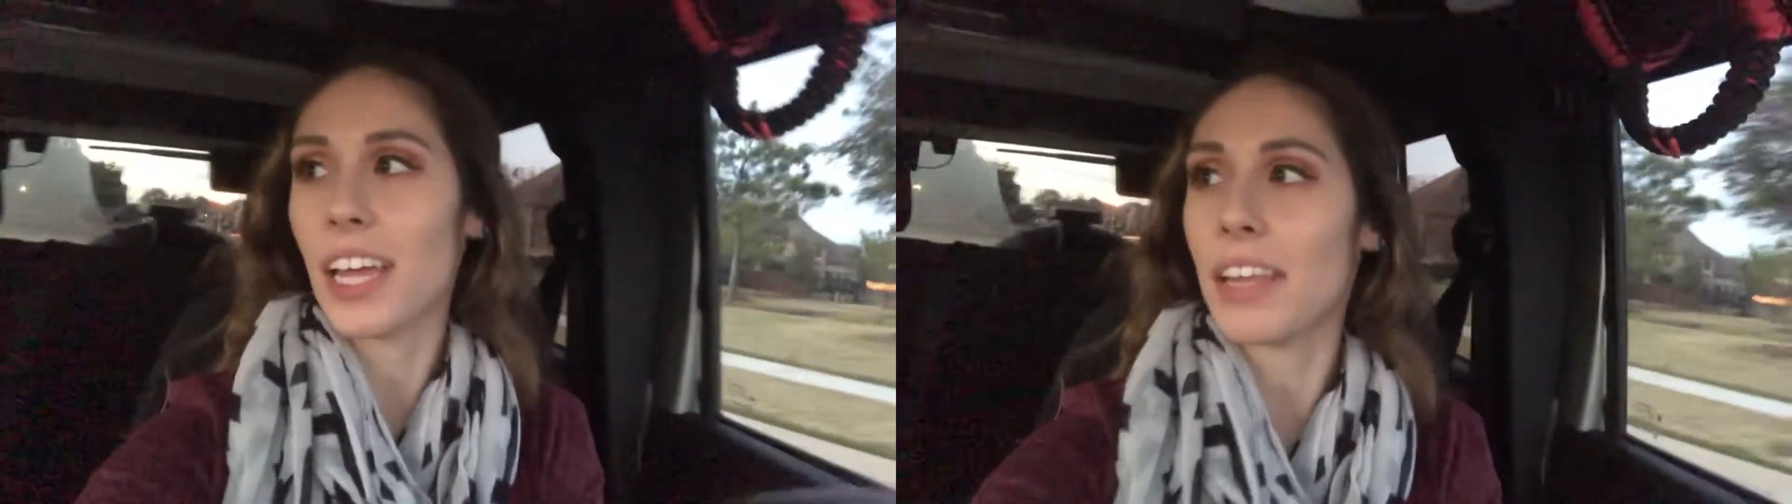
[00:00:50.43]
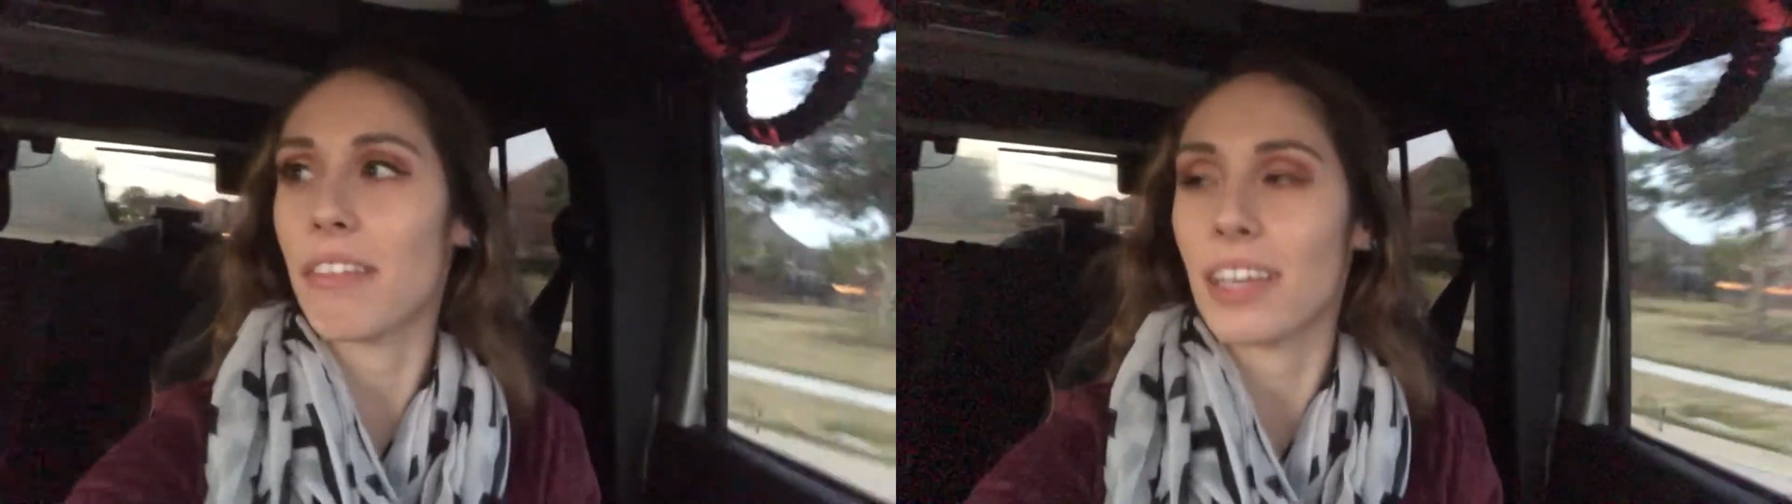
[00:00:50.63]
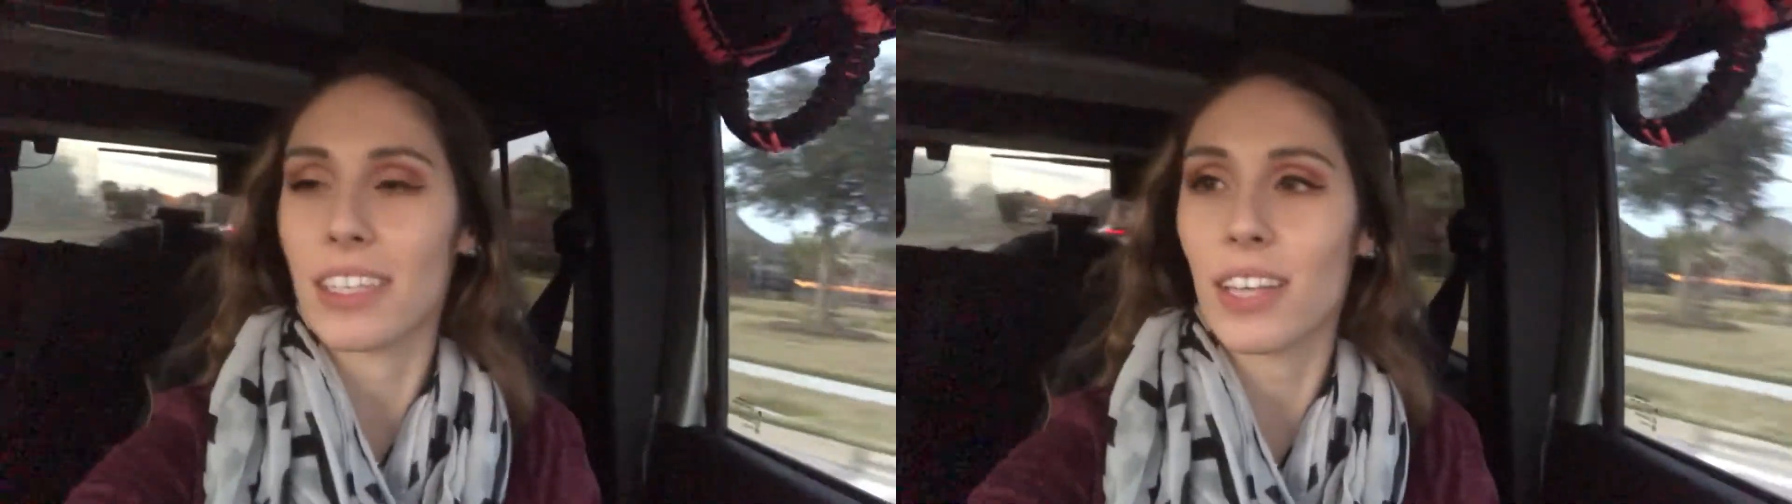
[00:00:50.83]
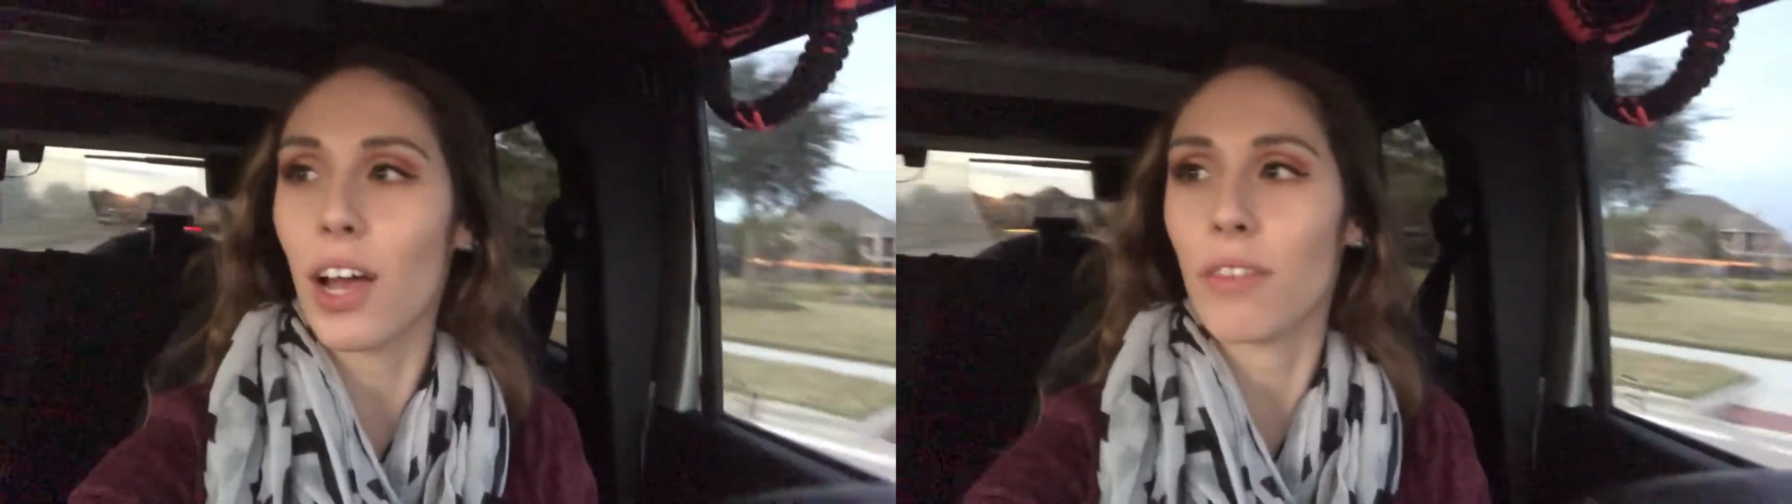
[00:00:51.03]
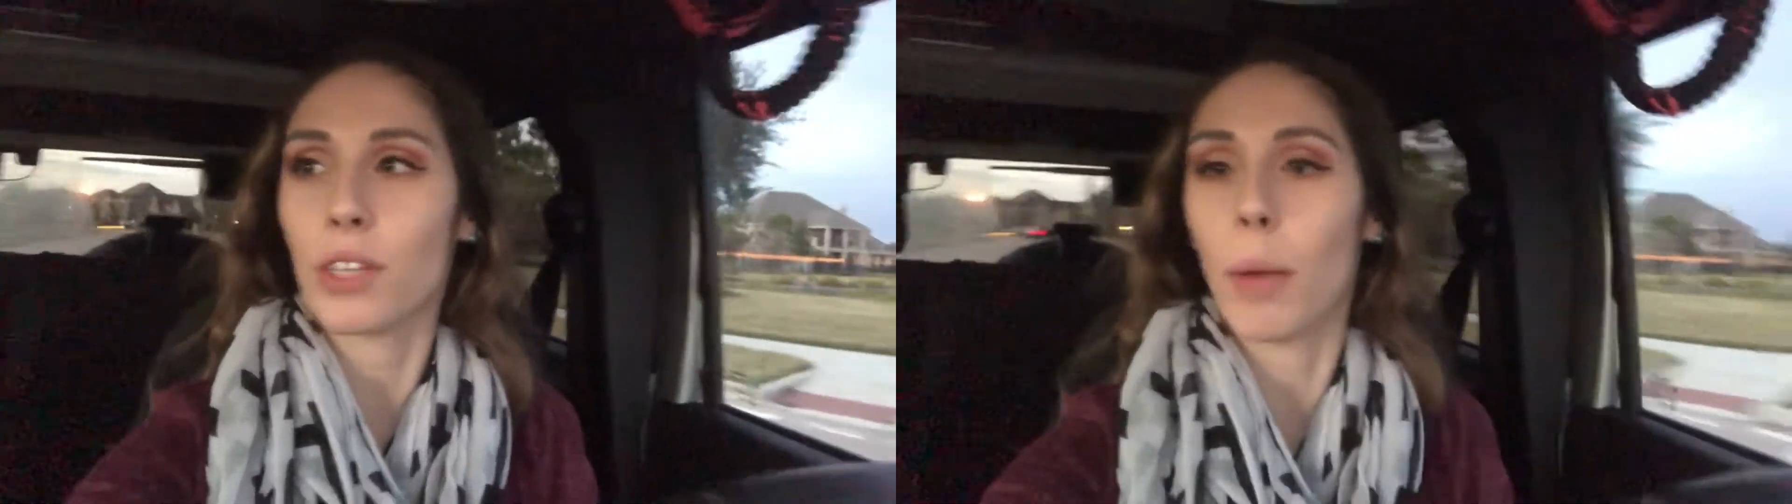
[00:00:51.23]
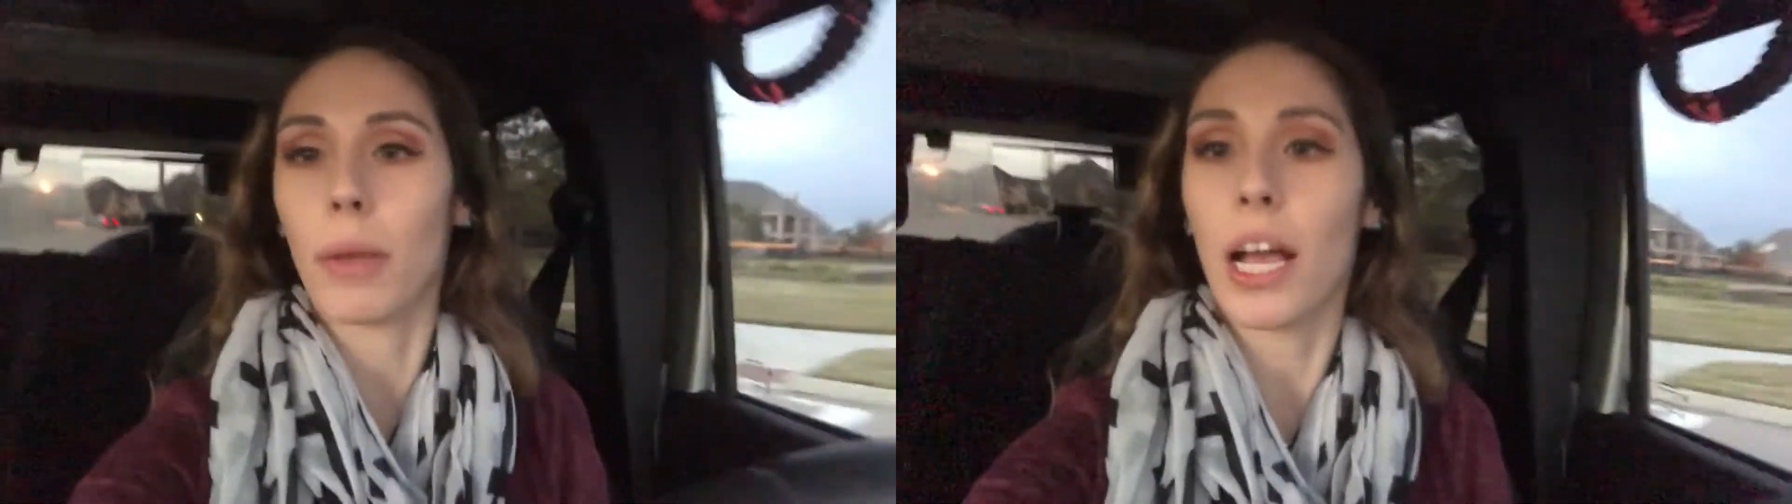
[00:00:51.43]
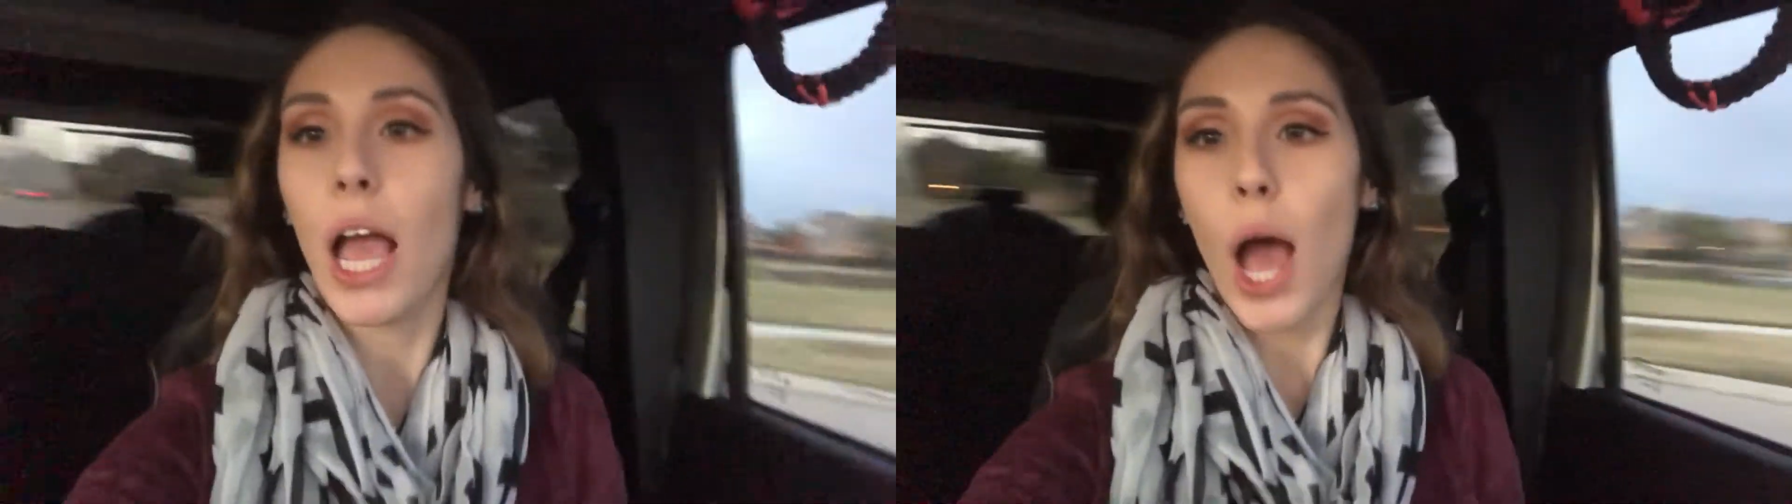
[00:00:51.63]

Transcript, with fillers: Anyways, off topic.